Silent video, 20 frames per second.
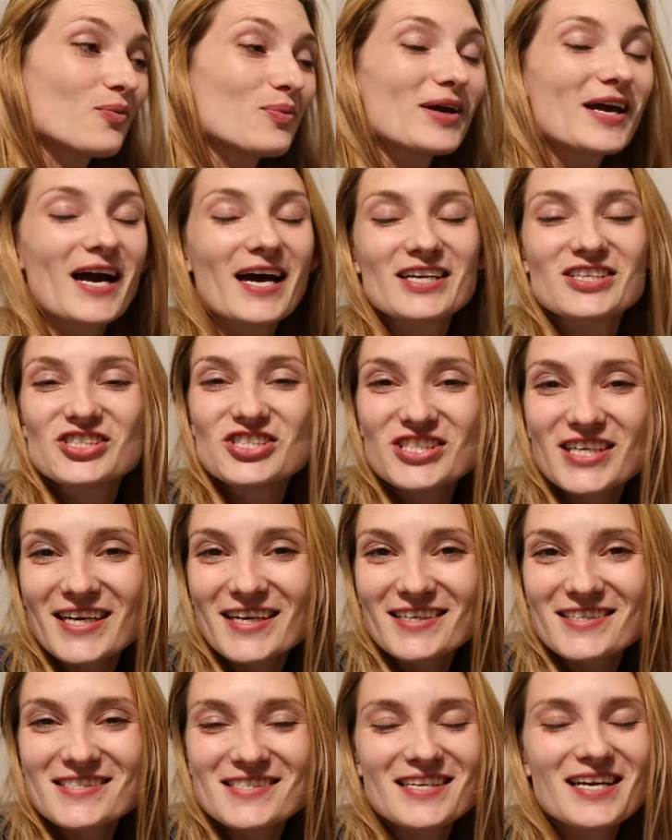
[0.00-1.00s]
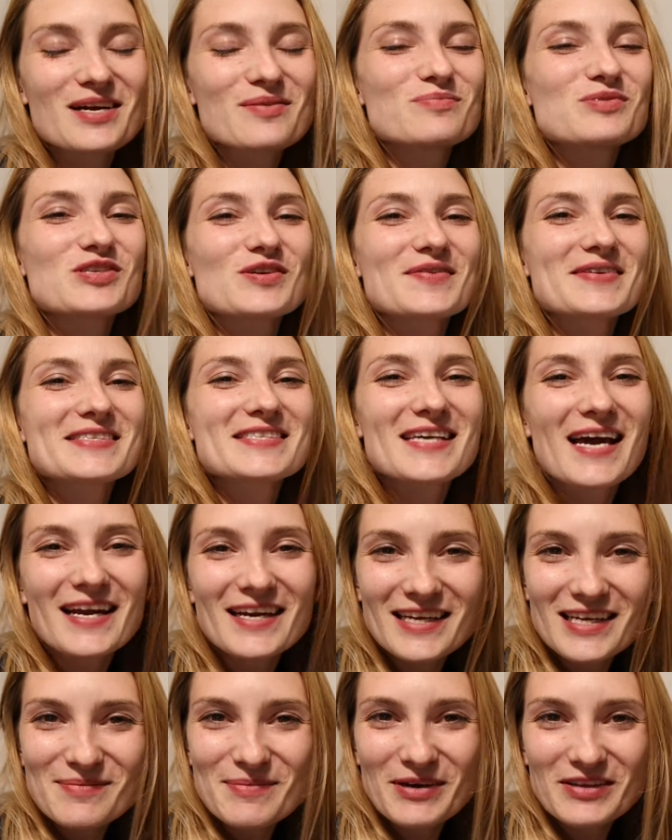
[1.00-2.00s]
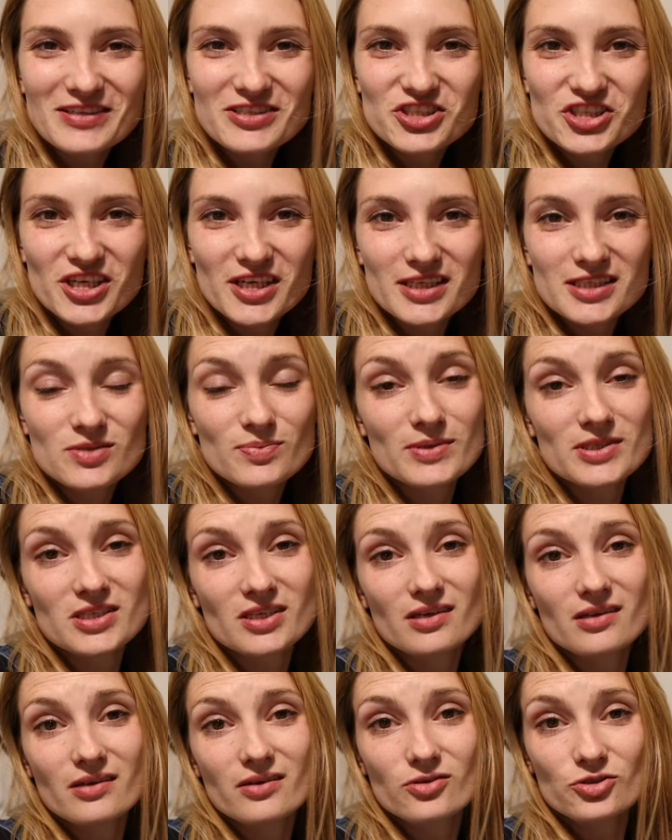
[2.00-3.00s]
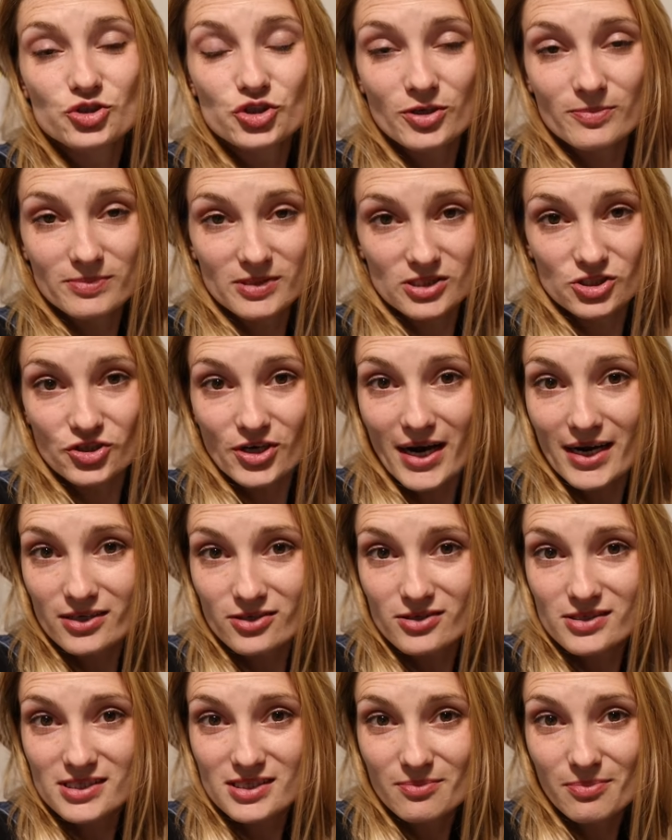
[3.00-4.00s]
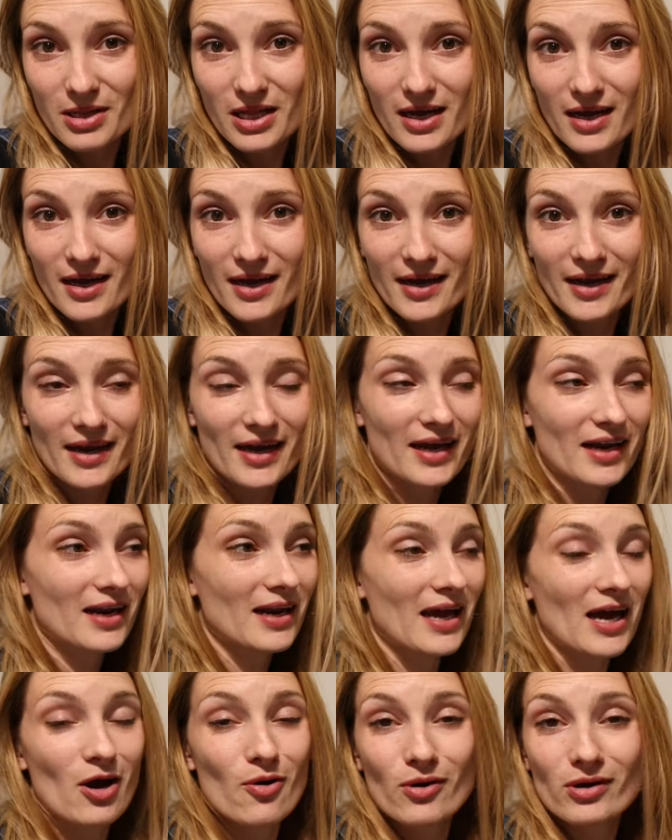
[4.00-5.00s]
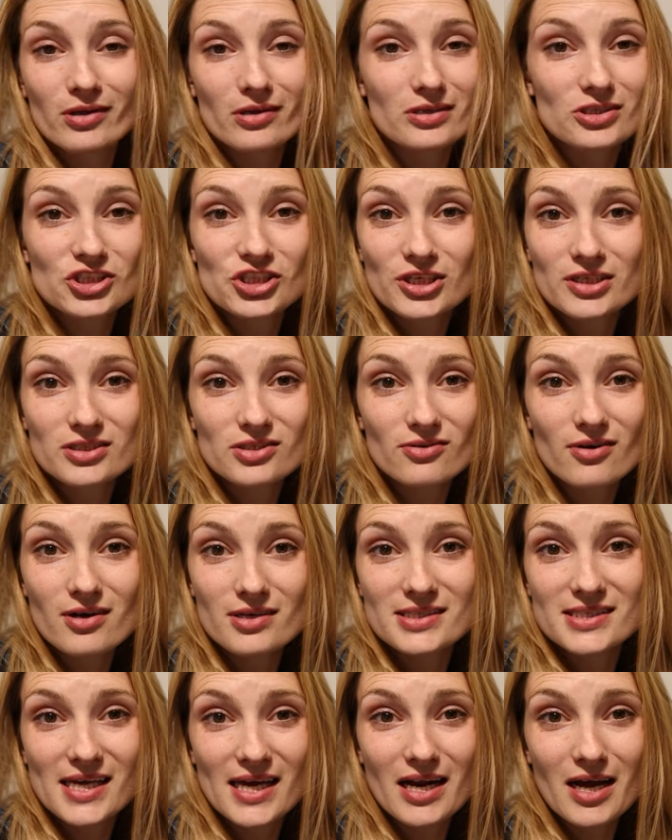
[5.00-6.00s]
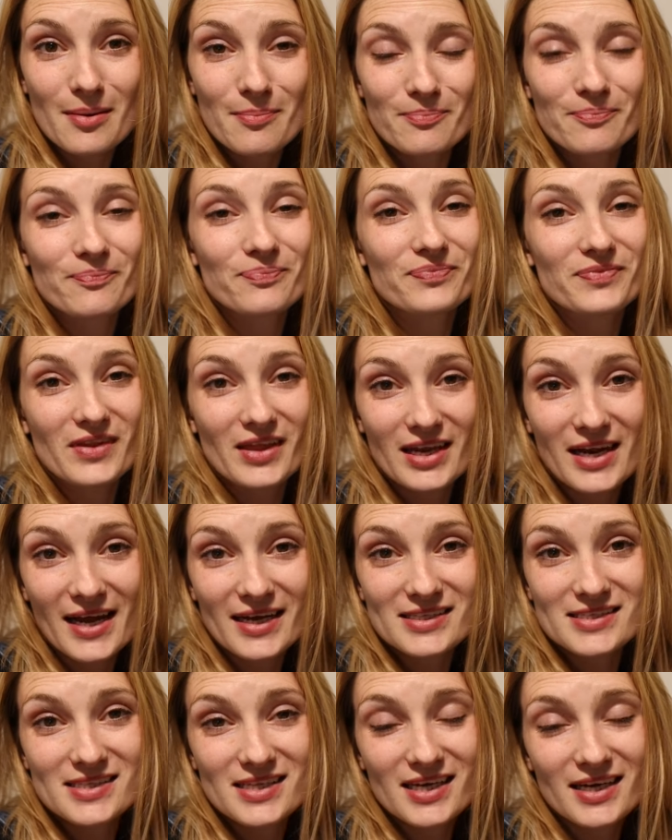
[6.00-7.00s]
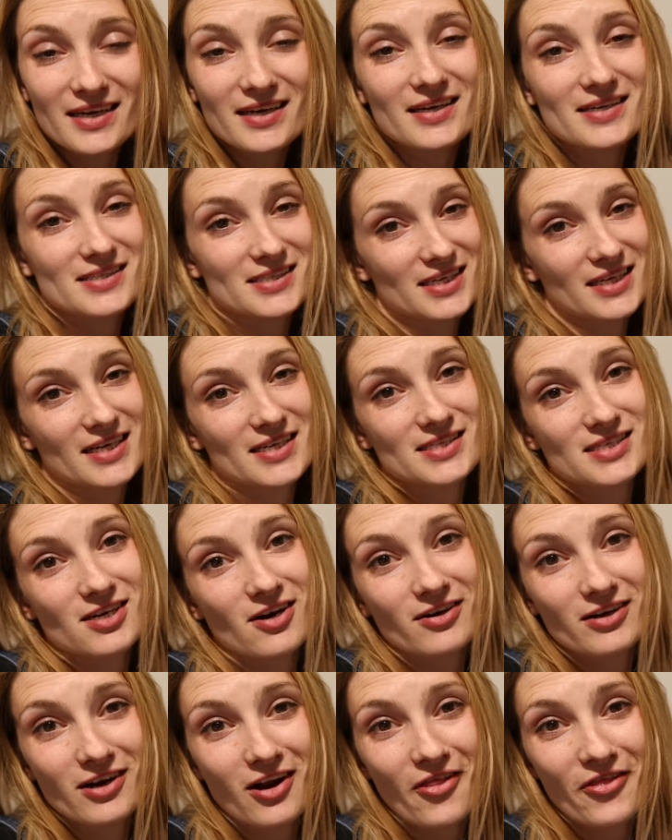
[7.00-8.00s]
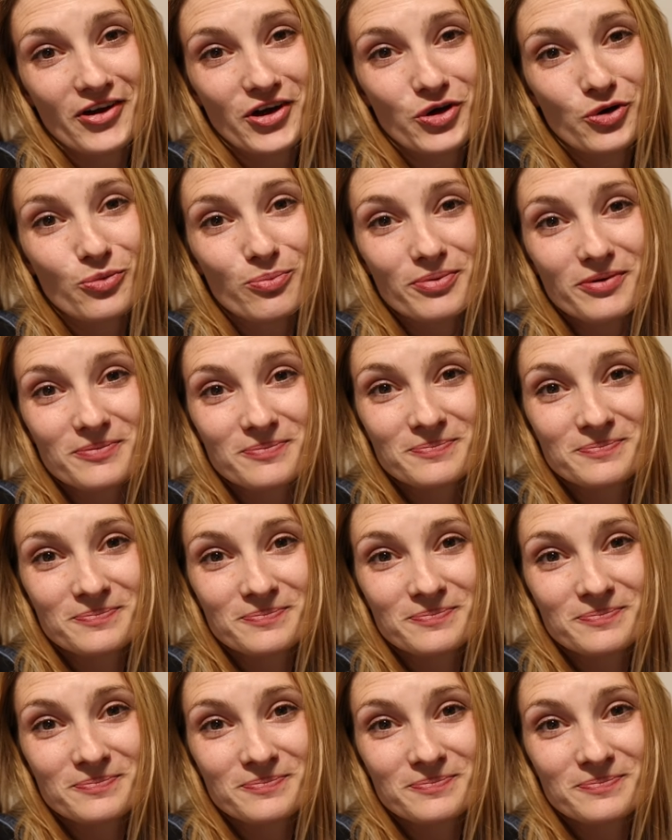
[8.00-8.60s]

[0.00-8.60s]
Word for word: We got chicks and I'm so excited about the chicks. We took a little trip to Tractor Supply and now our little chicks are all set up. The next thing is to get started on the coop.